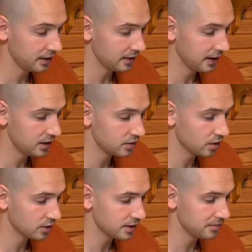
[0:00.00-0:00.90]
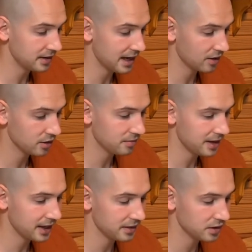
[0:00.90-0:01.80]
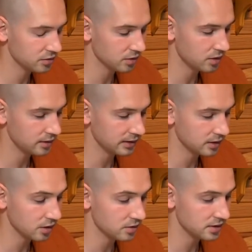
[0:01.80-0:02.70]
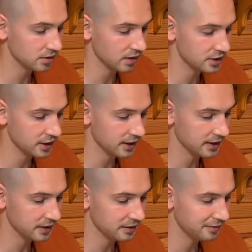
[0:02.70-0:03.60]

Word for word: Then you told him, Now, good man, this road goes to Rajagaha.